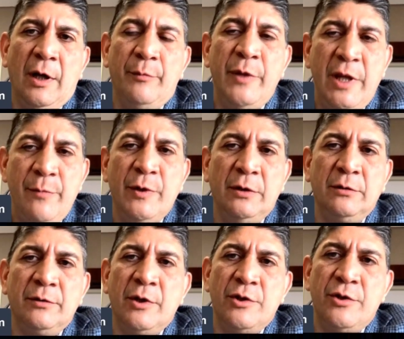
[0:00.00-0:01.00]

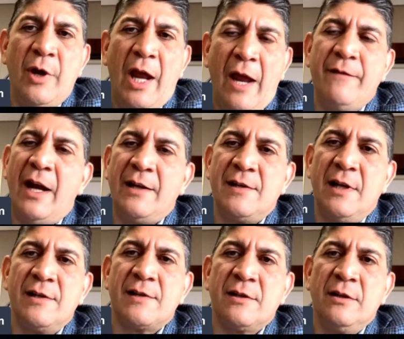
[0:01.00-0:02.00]
people to have
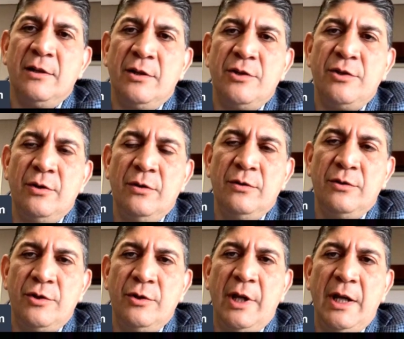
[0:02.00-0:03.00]
access to
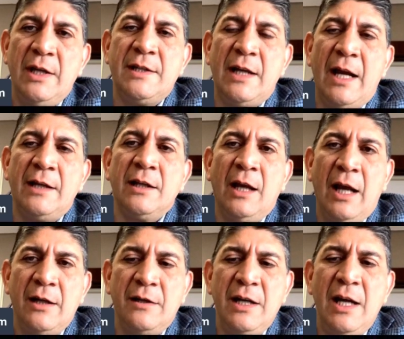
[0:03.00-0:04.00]
the internet
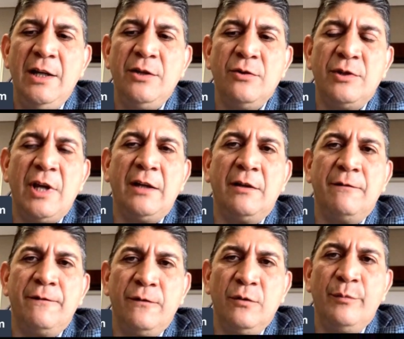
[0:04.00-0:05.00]
and really to take the
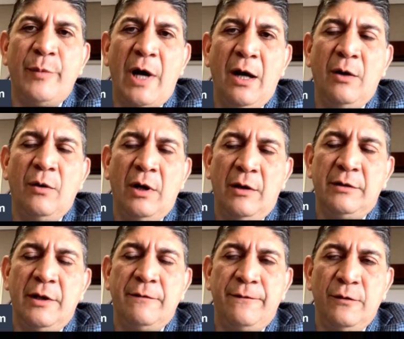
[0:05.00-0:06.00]
full power,
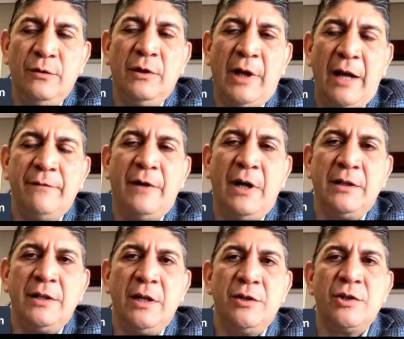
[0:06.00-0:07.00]
the full
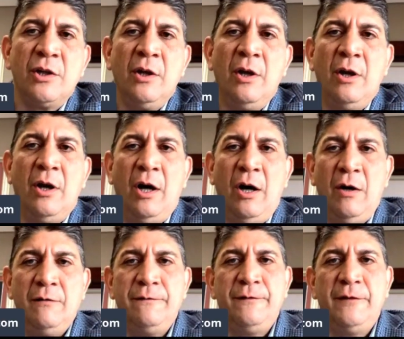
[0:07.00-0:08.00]
advantage of